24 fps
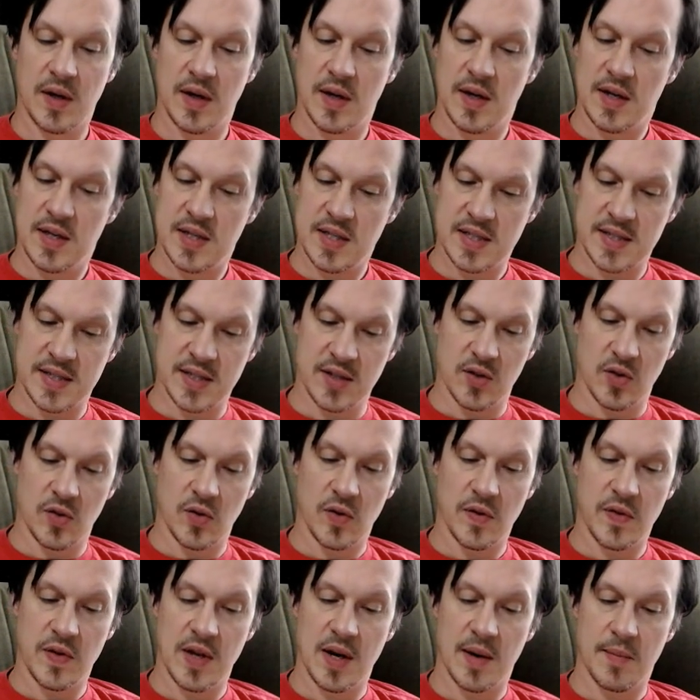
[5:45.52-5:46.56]
Still,
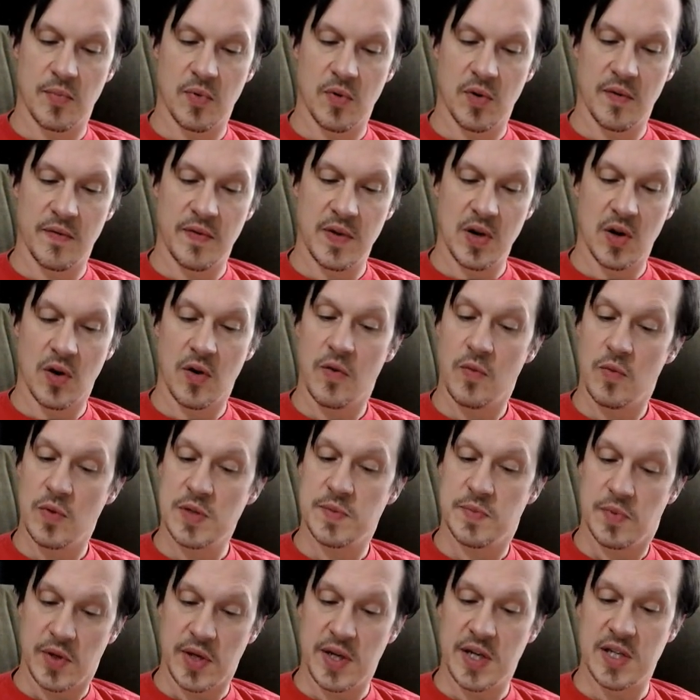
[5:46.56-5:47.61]
the emperor of the earth was
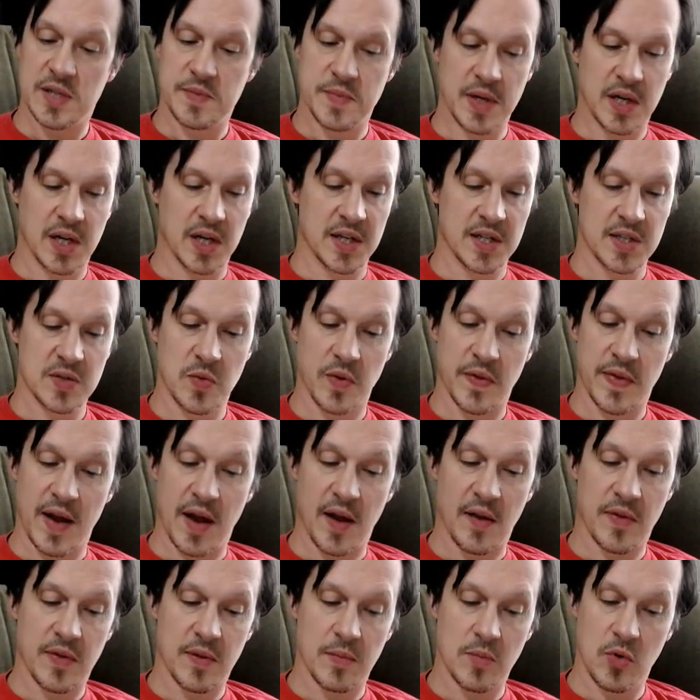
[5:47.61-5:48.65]
pleased because,
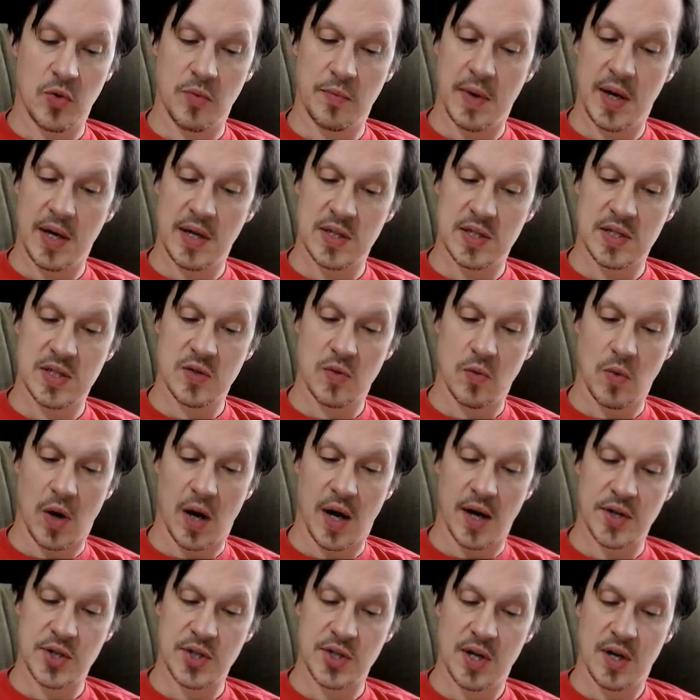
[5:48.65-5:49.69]
without the moon maidens to
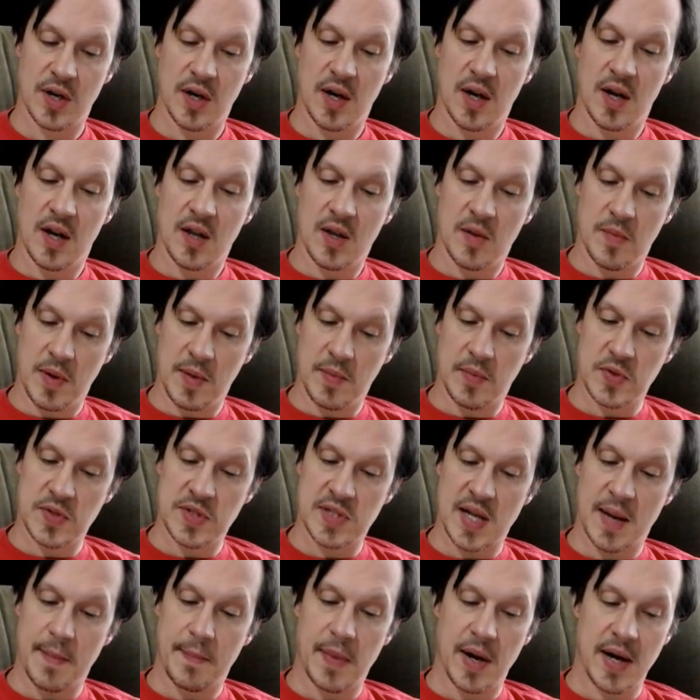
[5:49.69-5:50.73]
watch, the people
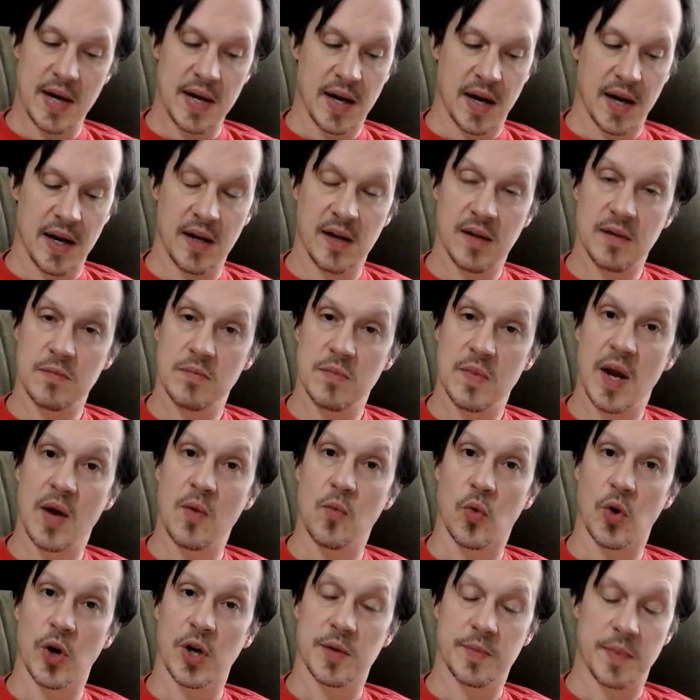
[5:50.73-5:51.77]
slept by night and
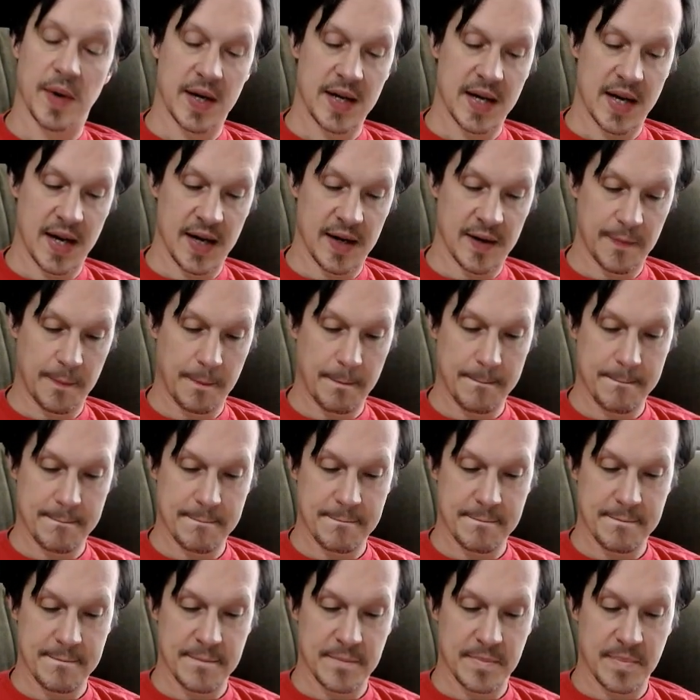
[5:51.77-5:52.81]
worked by day.
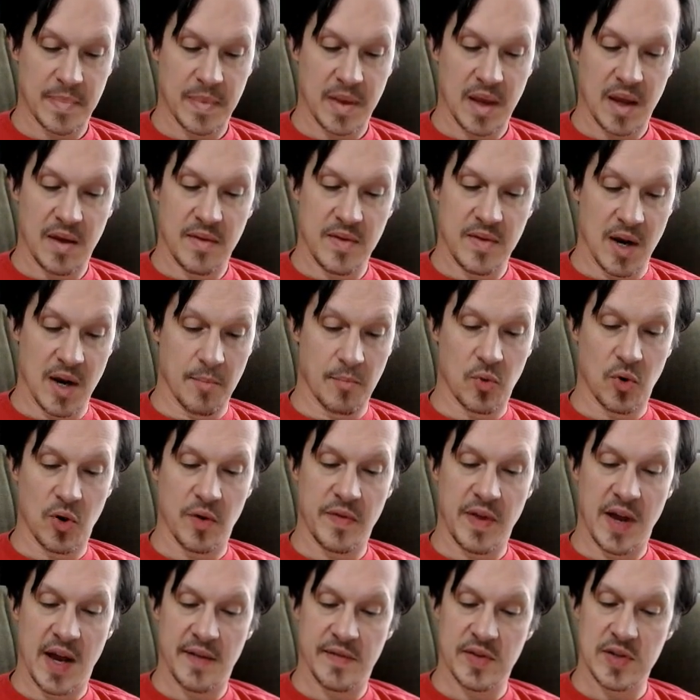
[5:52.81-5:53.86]
The emperor of
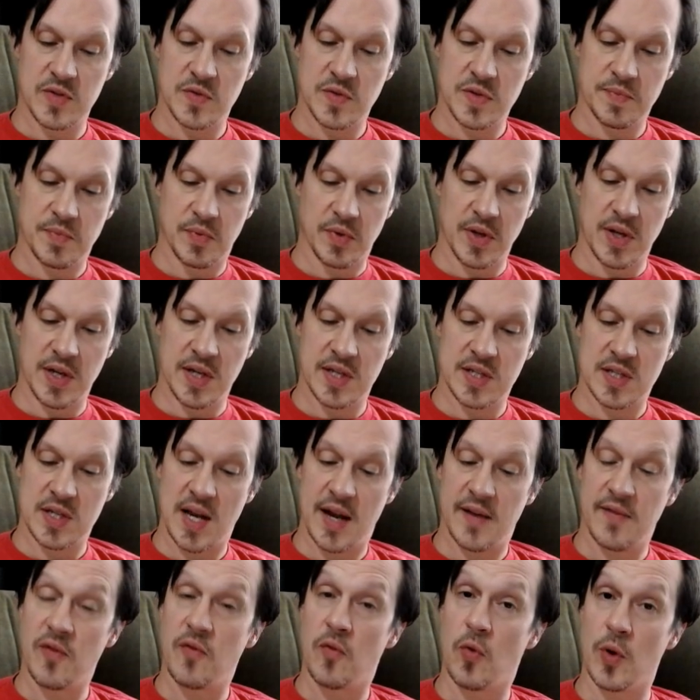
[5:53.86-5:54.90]
the heavens was pleased to
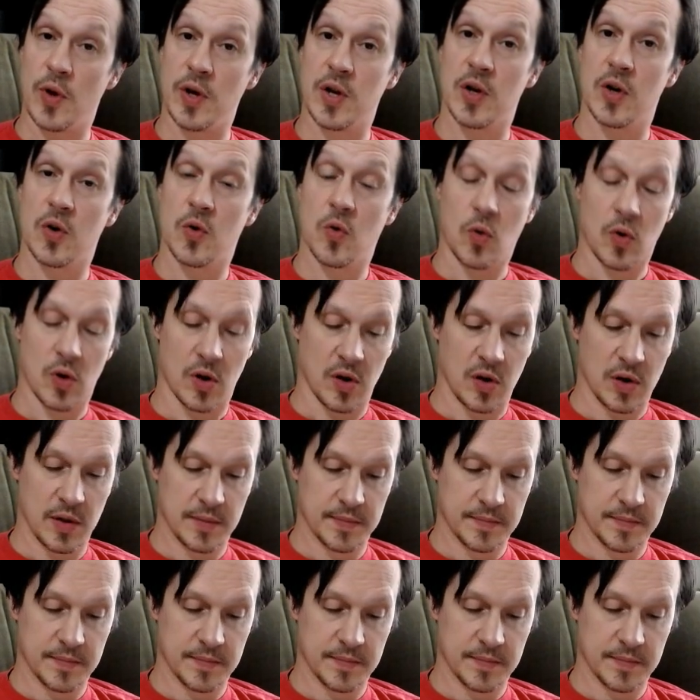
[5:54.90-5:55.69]
have avoided a quarrel.